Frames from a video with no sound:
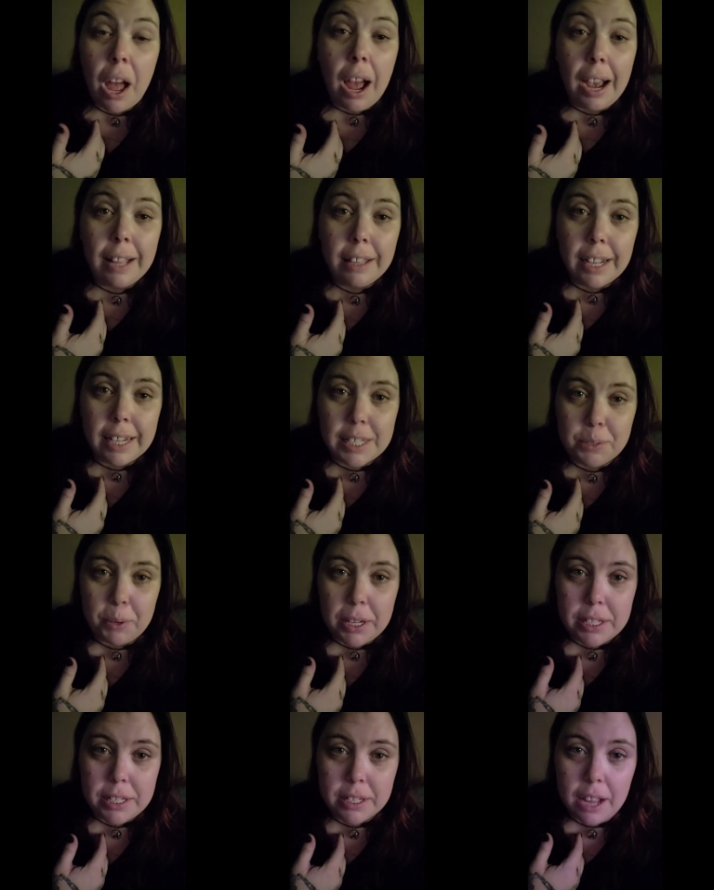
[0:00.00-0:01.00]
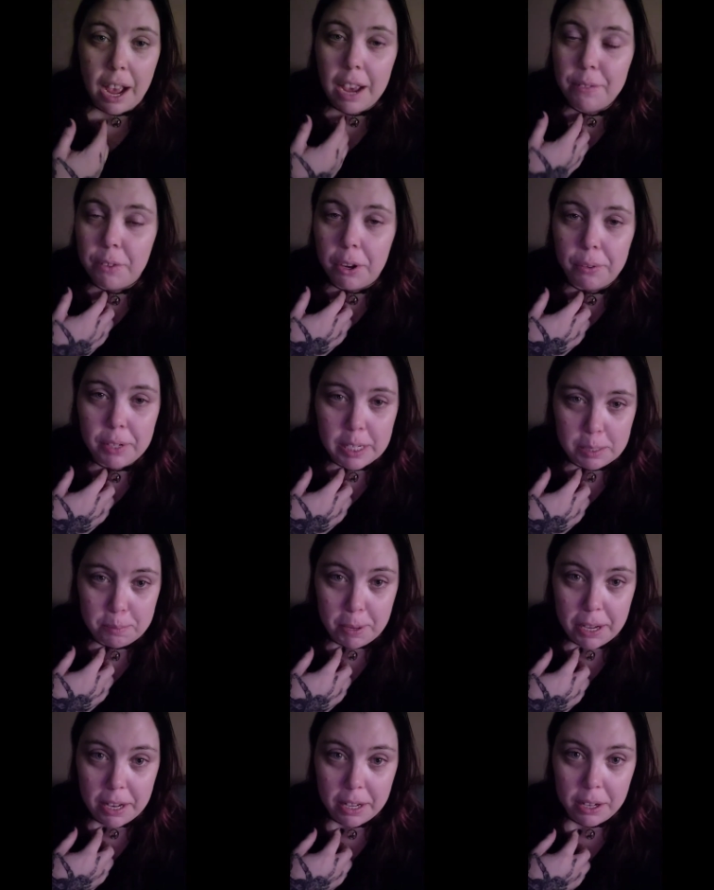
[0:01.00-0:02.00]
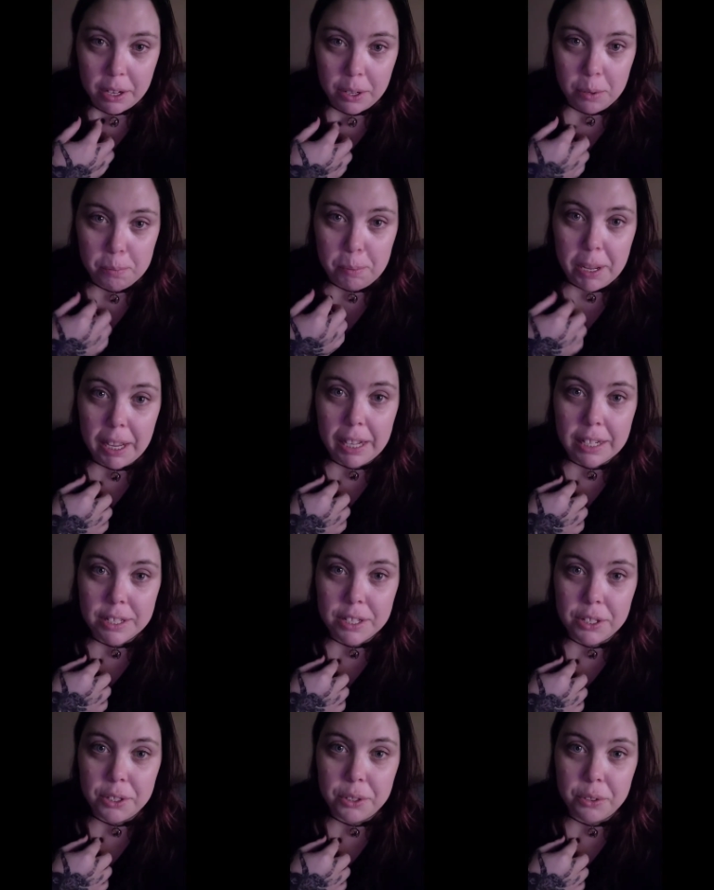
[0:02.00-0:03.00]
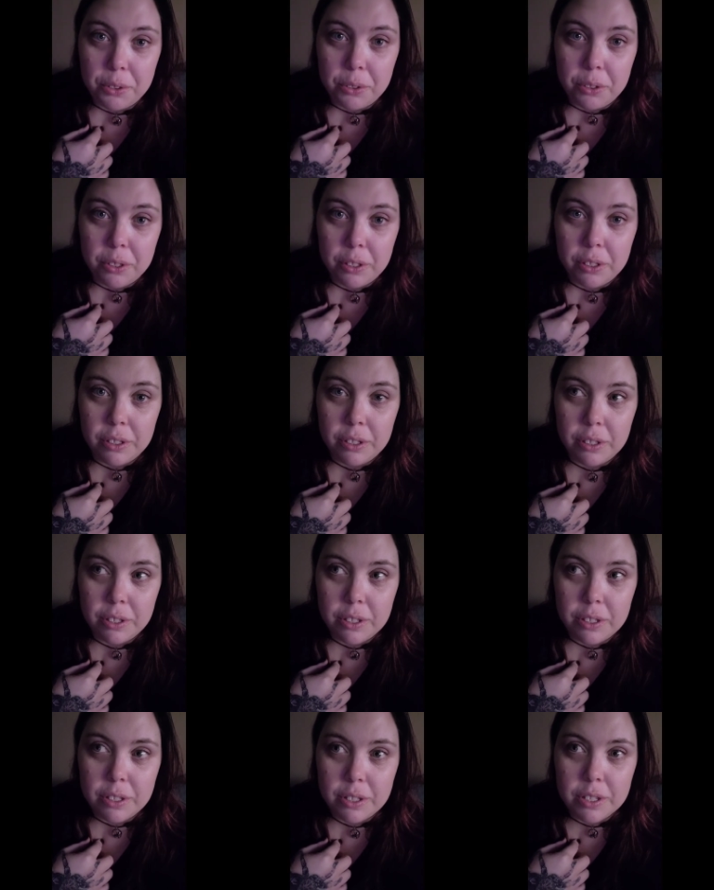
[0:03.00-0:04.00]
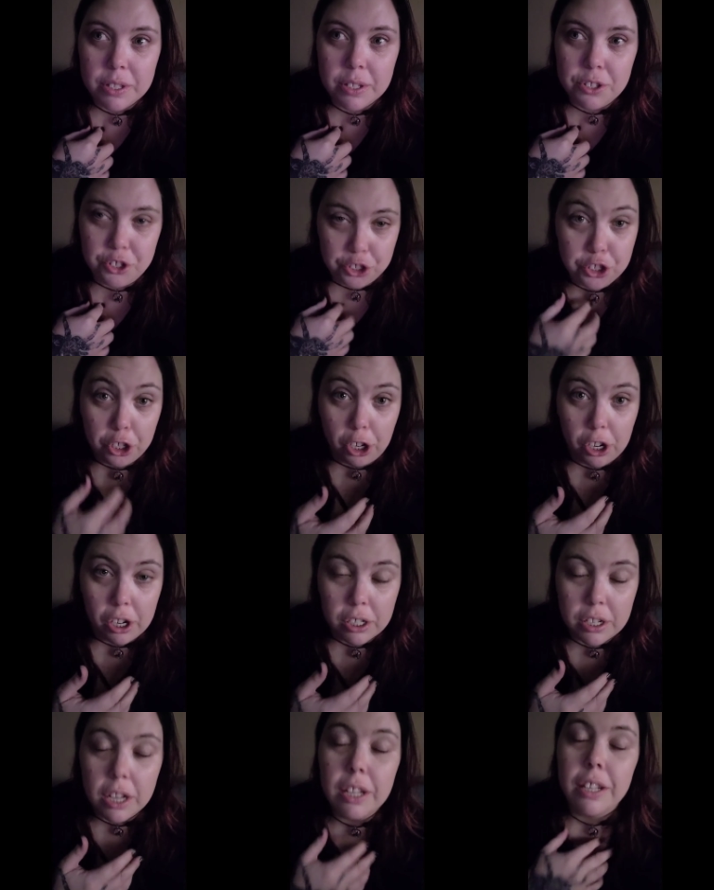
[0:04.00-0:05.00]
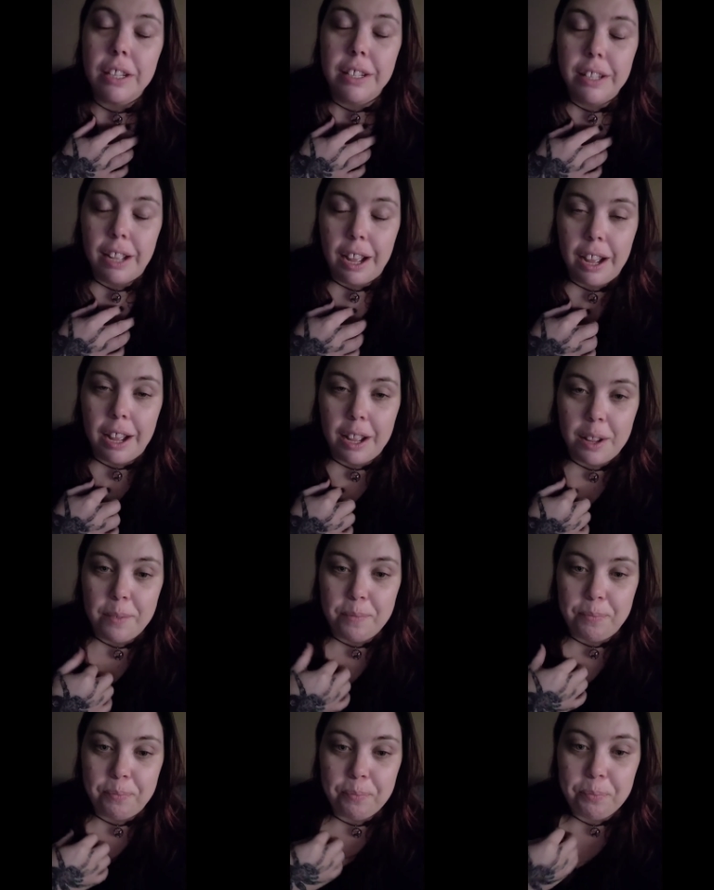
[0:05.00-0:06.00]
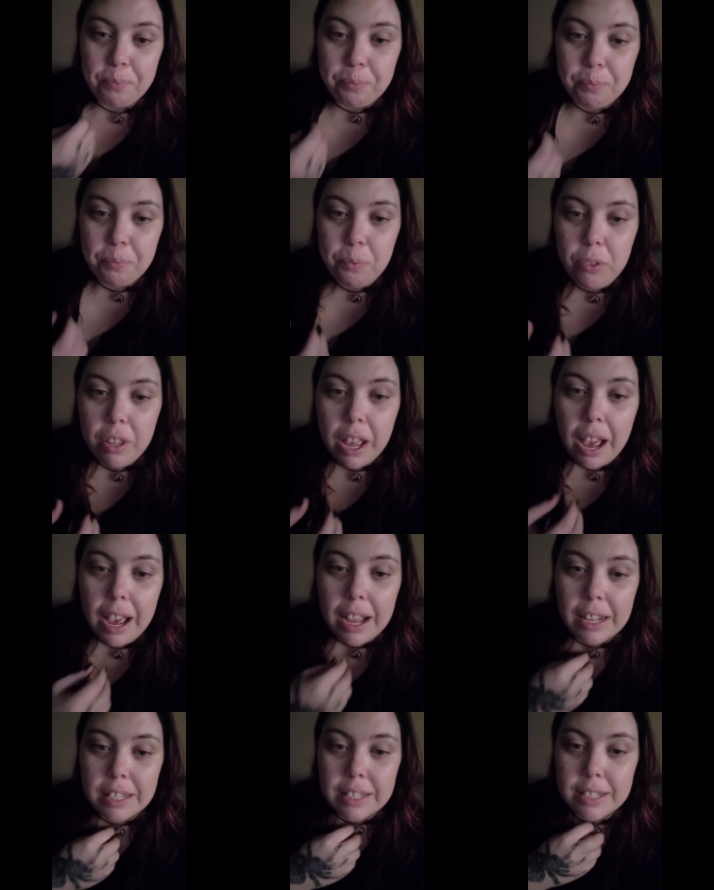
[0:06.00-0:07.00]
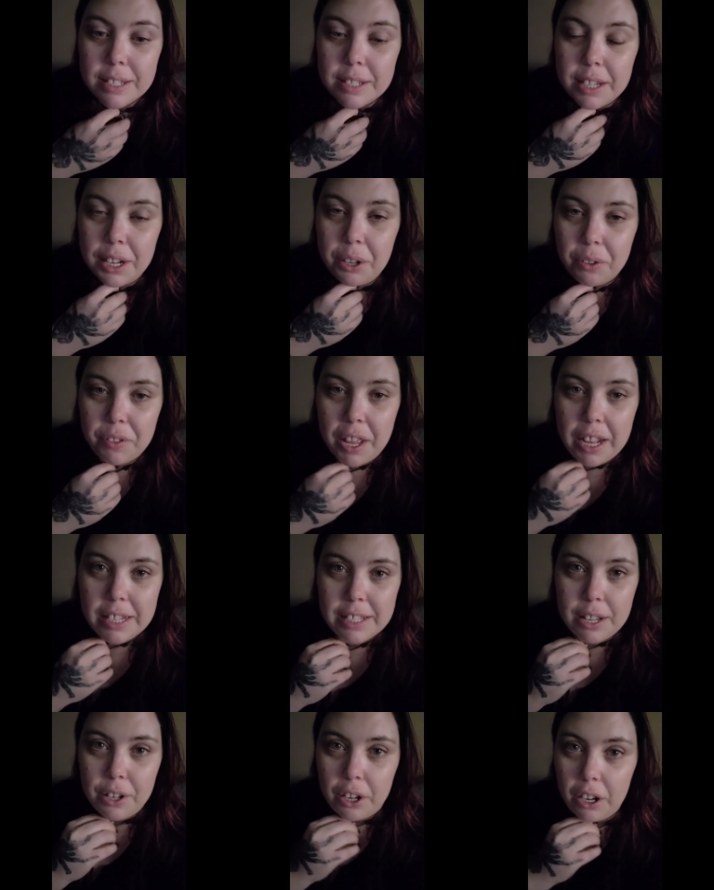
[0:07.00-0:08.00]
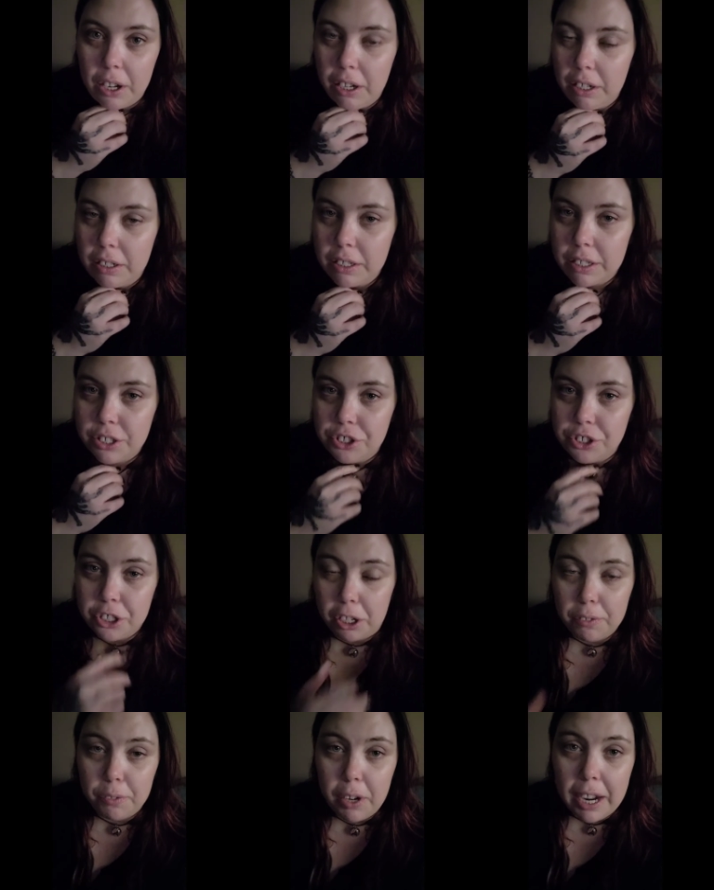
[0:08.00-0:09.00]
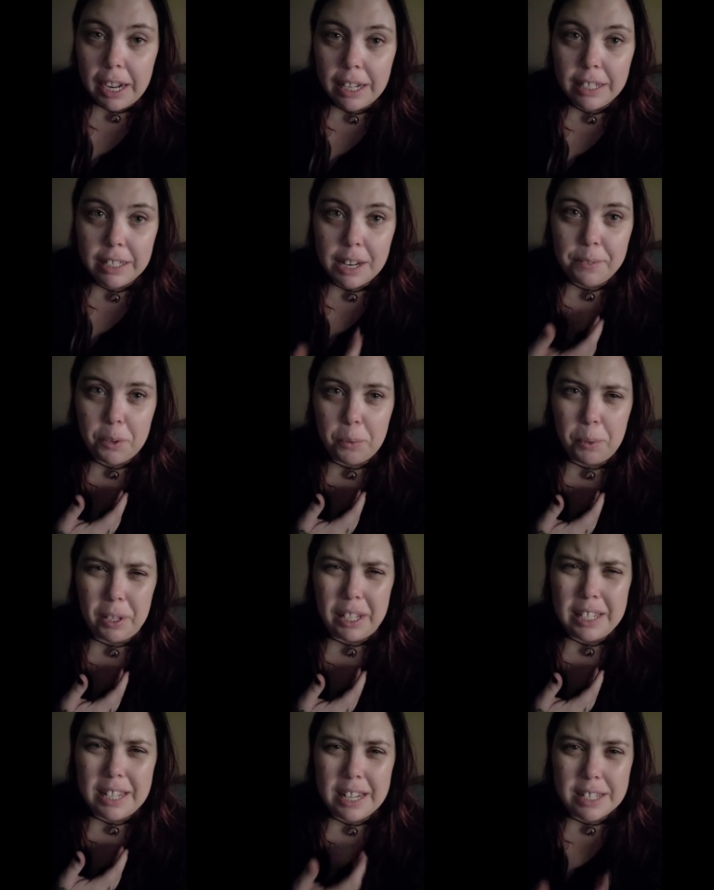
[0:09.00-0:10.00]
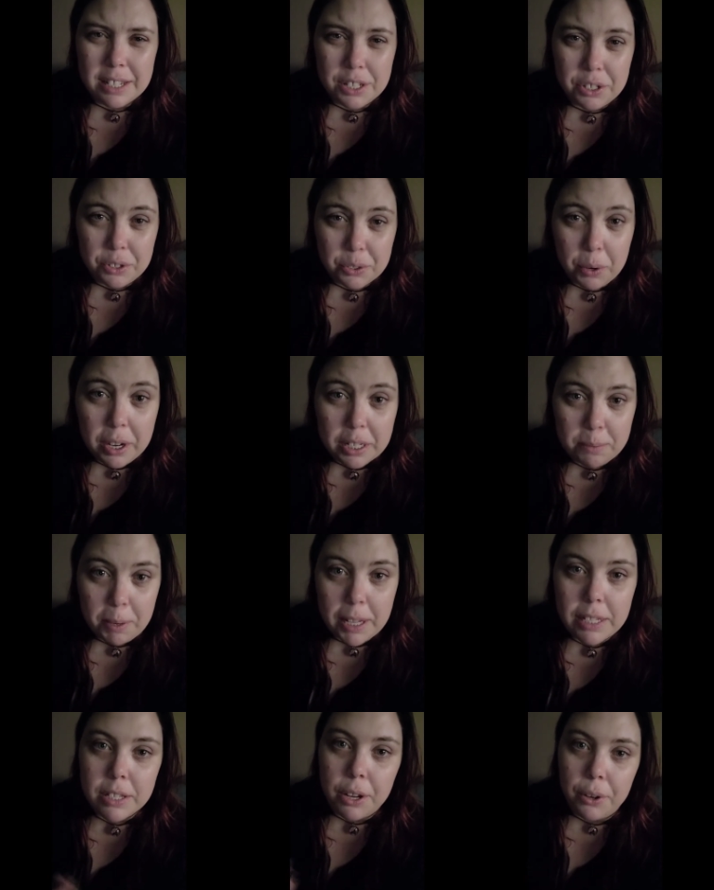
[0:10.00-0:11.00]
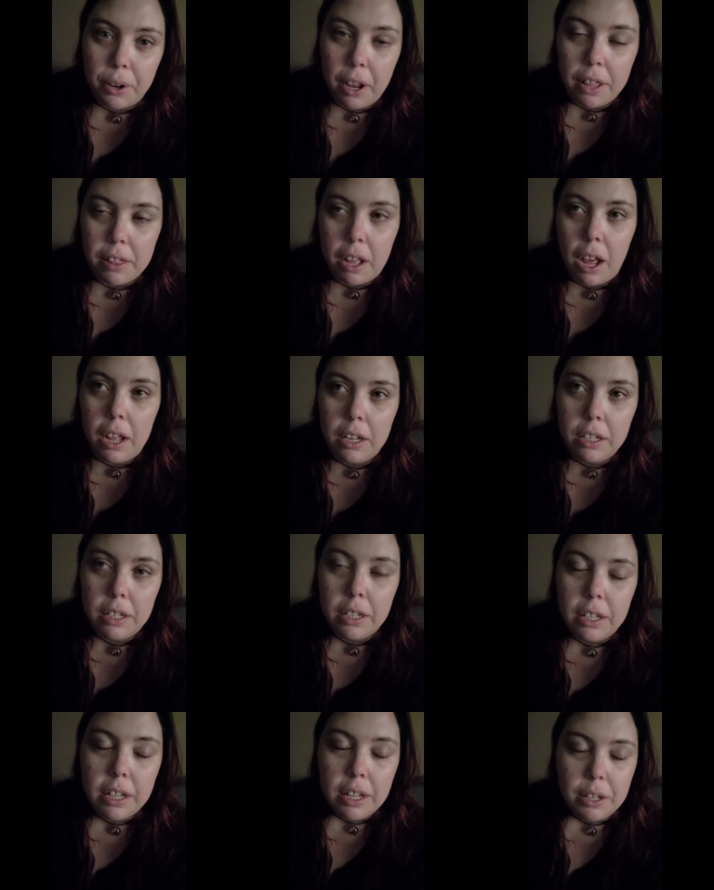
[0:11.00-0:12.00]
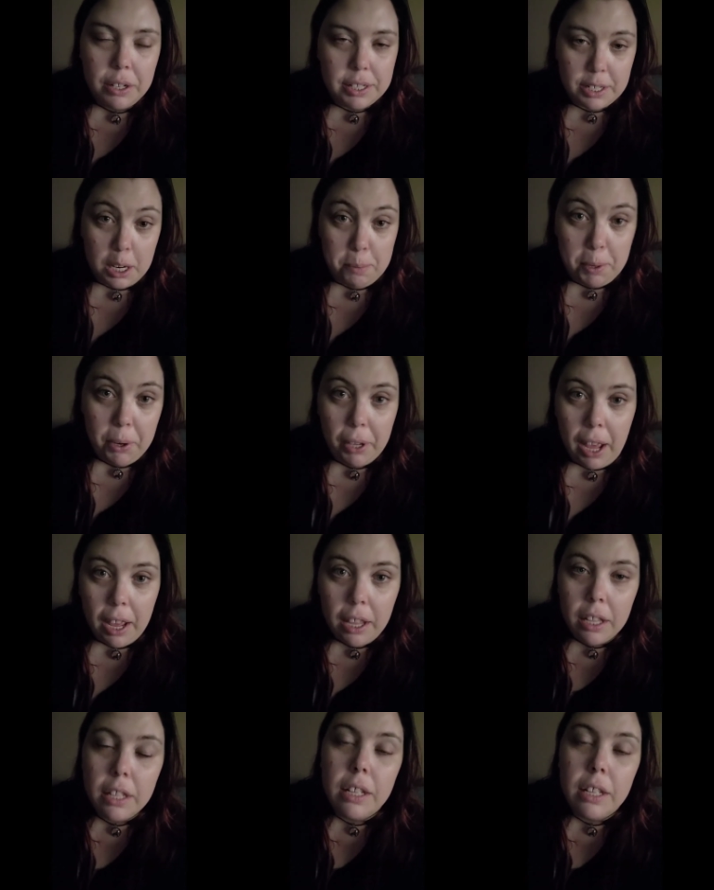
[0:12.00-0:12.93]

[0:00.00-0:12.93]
I like sweets. I've always been big into sugar, and things that are sugar-free never really tasted too sweet to me, so I thought that's going to be okay.